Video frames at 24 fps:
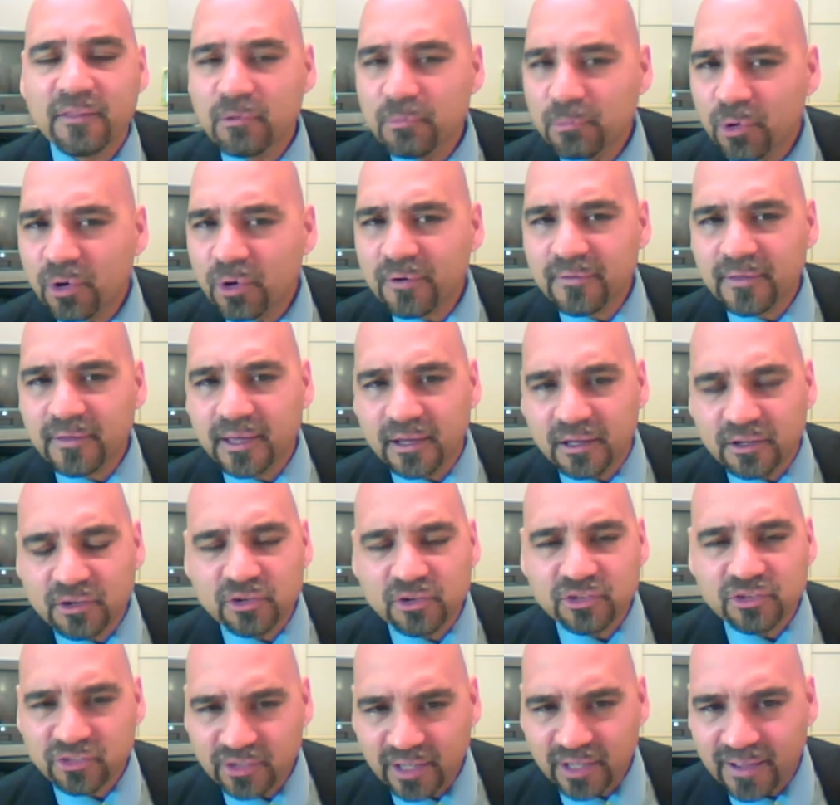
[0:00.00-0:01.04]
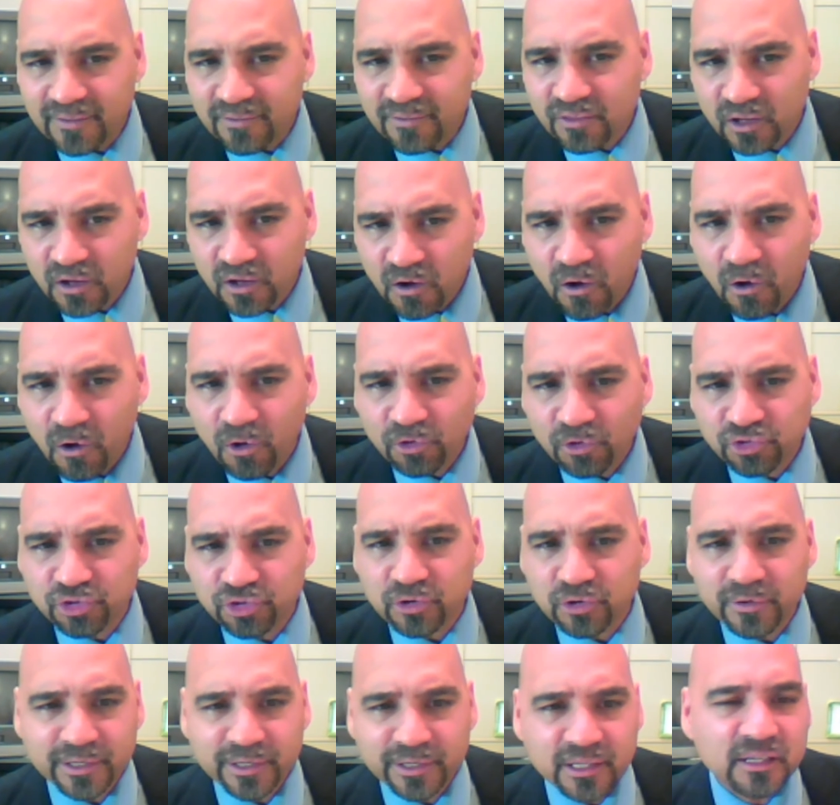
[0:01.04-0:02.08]
get at what they do, and the more
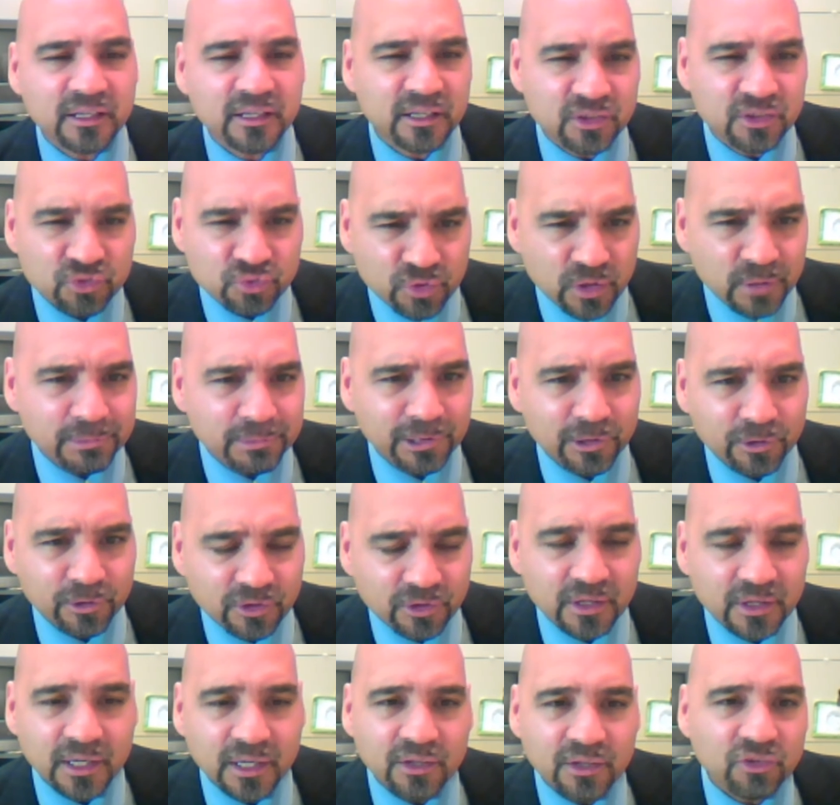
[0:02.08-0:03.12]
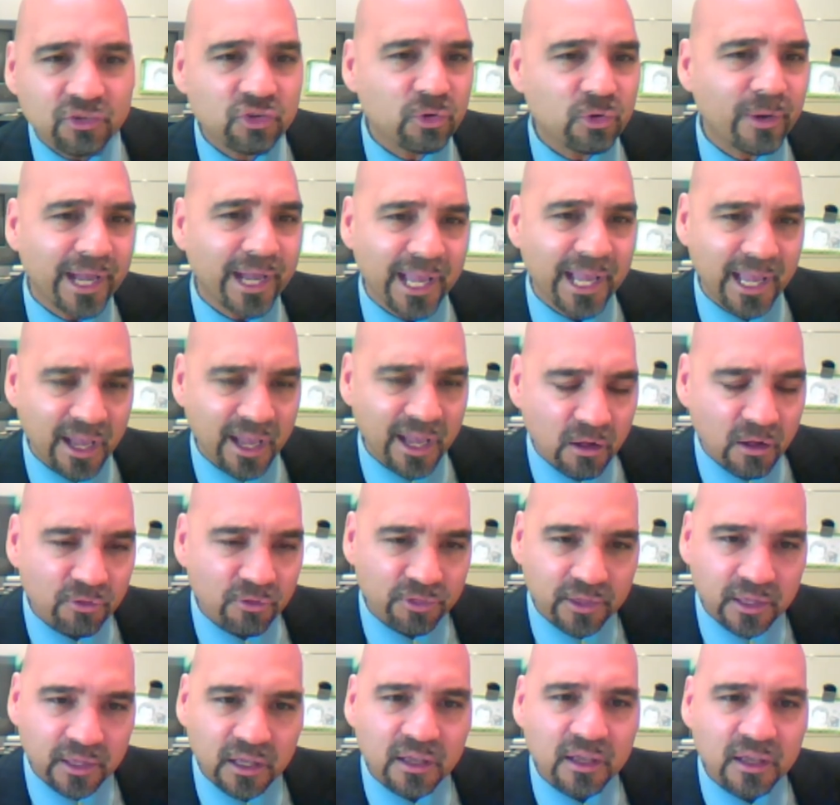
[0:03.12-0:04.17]
they understand the culture and can
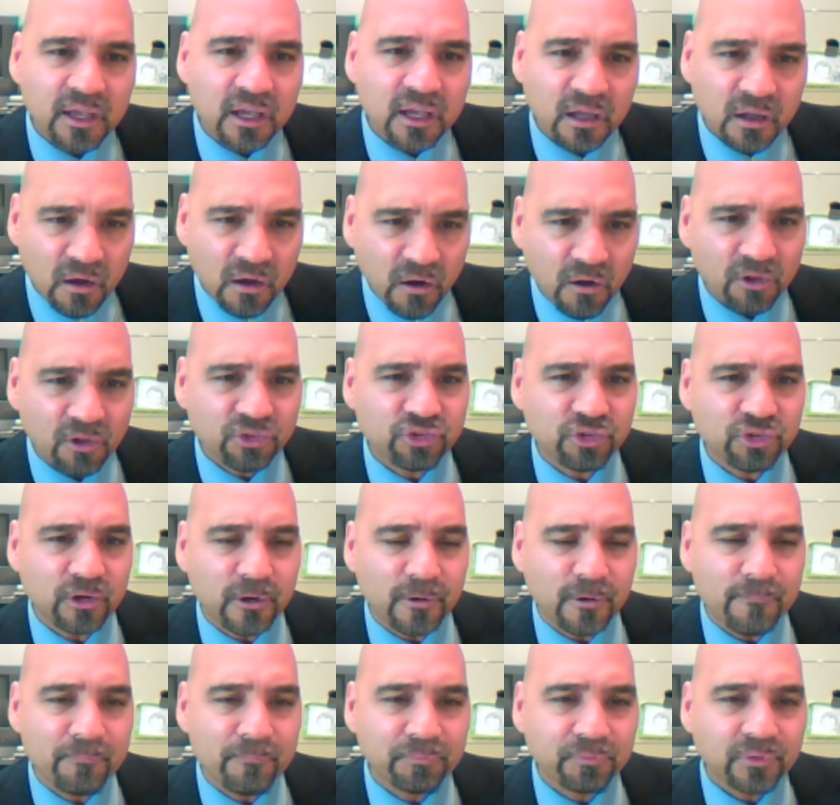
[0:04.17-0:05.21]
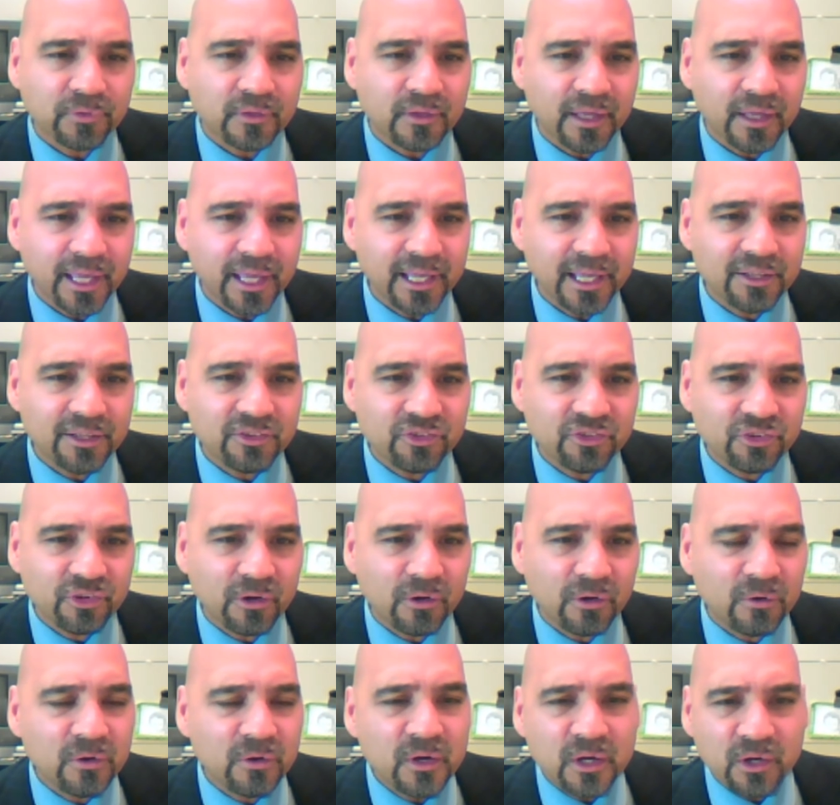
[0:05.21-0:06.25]
contribute to a healthy
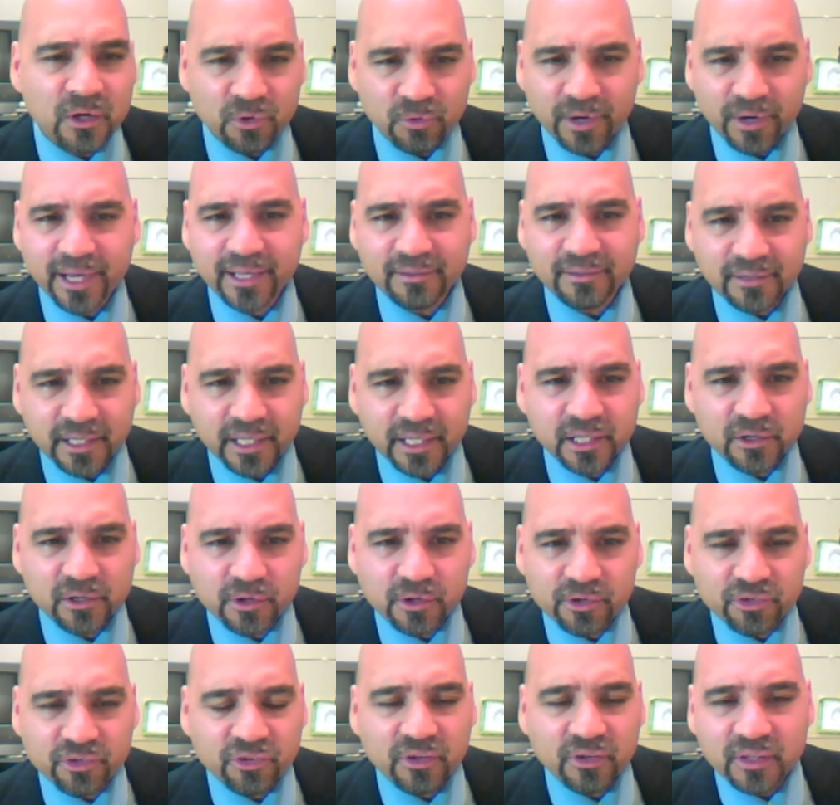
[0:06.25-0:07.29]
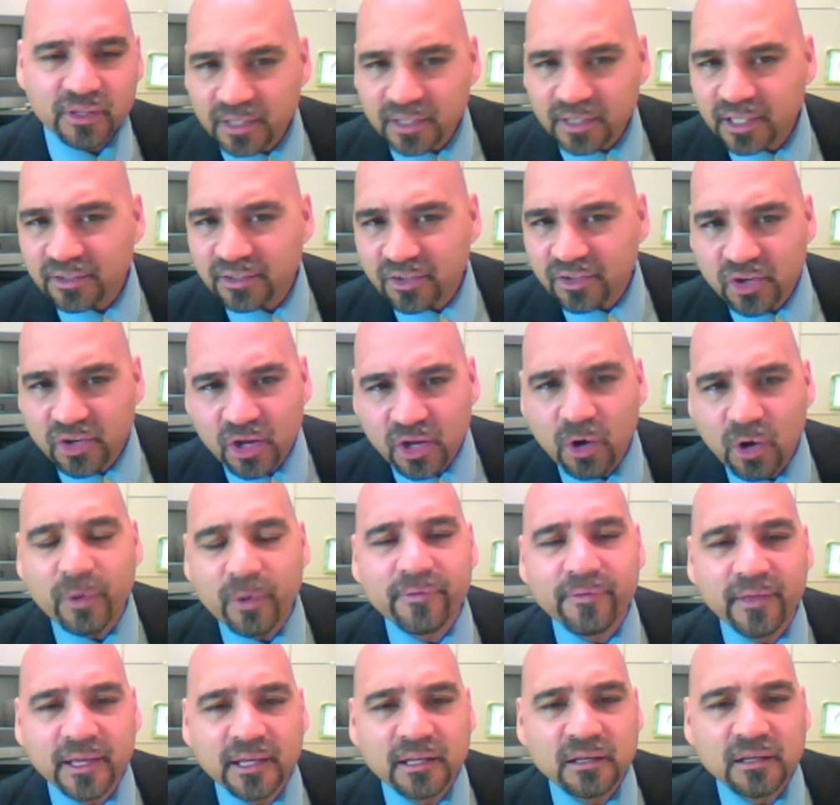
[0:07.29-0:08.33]
culture. And so great
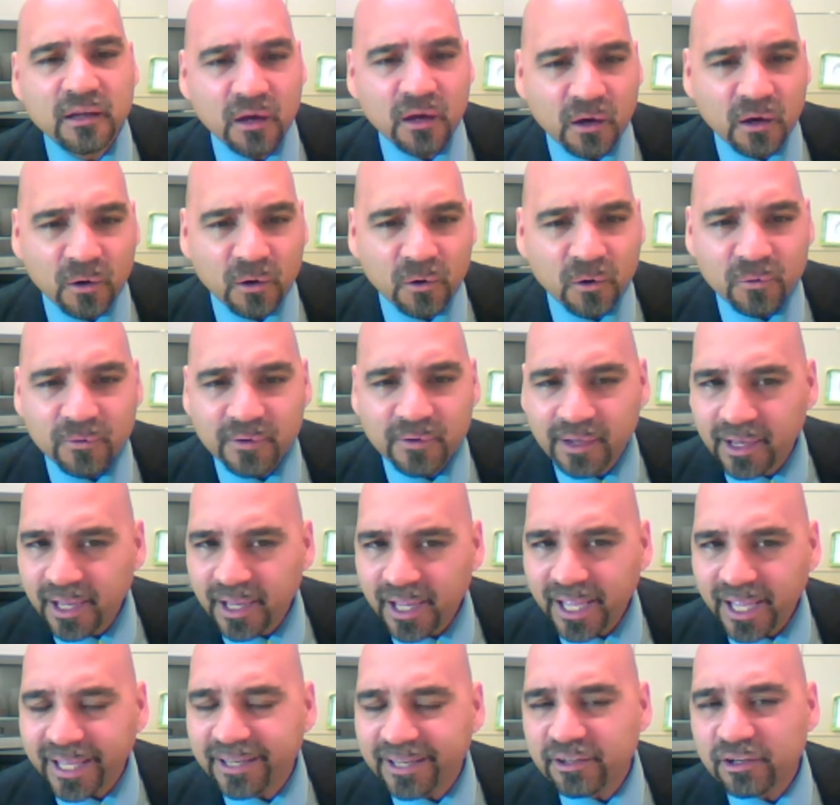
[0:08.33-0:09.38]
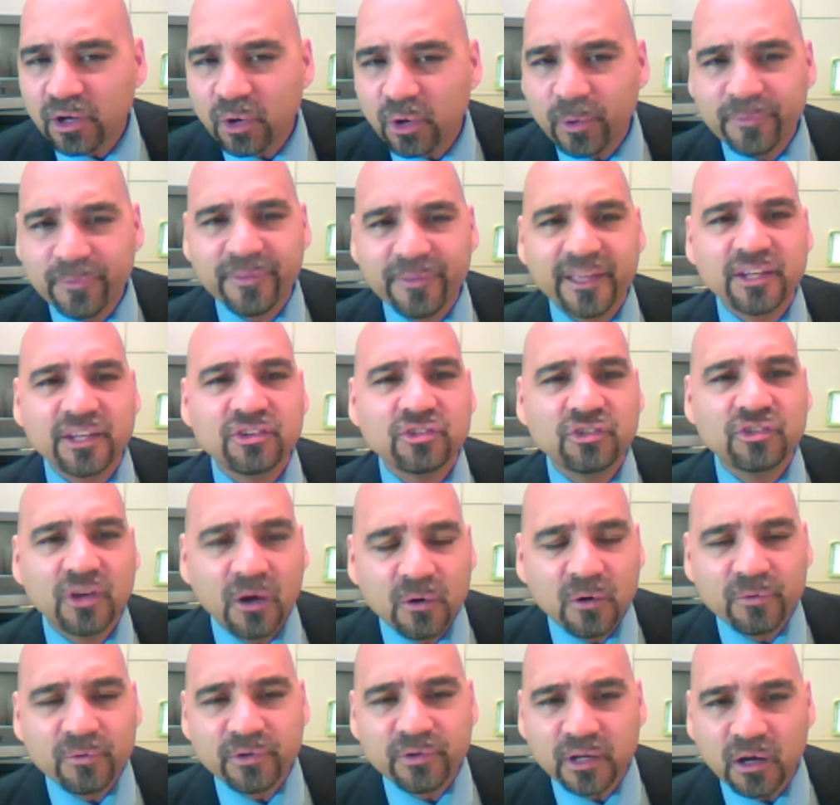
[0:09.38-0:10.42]
leaders need to know what they
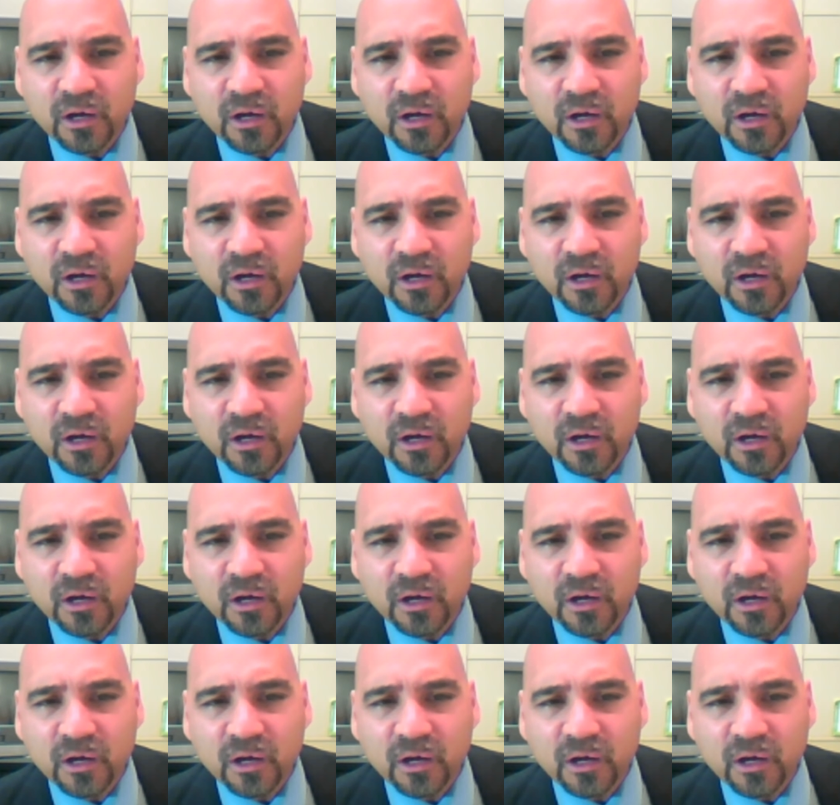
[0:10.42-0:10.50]
know